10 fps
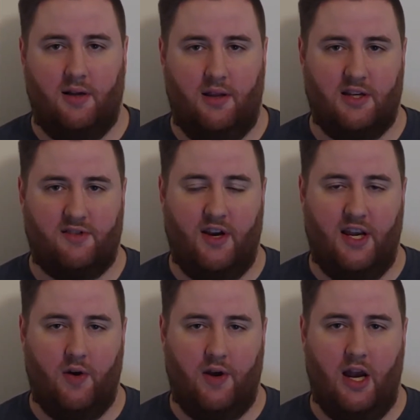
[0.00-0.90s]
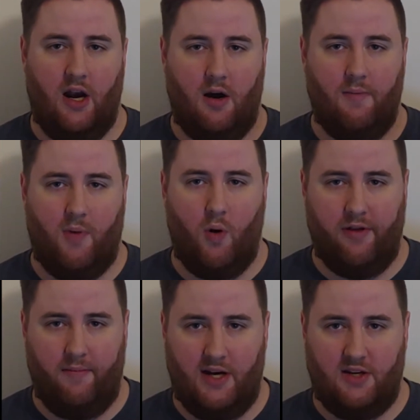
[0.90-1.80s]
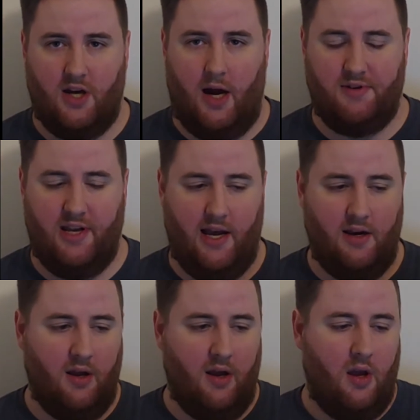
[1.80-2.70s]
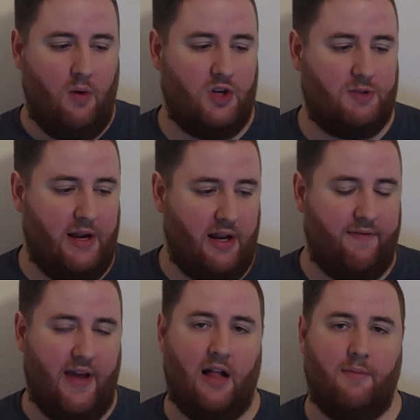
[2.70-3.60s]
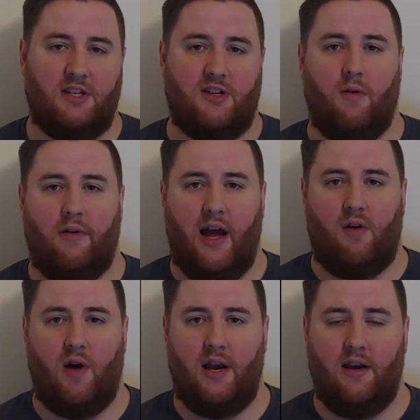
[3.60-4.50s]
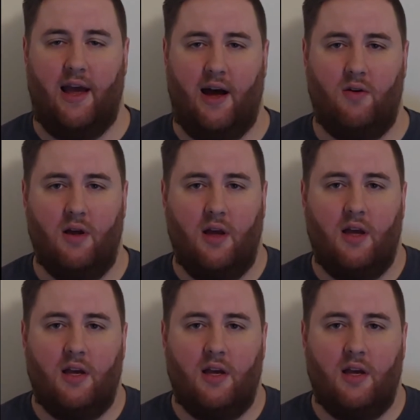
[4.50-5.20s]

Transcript: in this video here, both in my top 10. Which, speaking of that, let me start with that right now.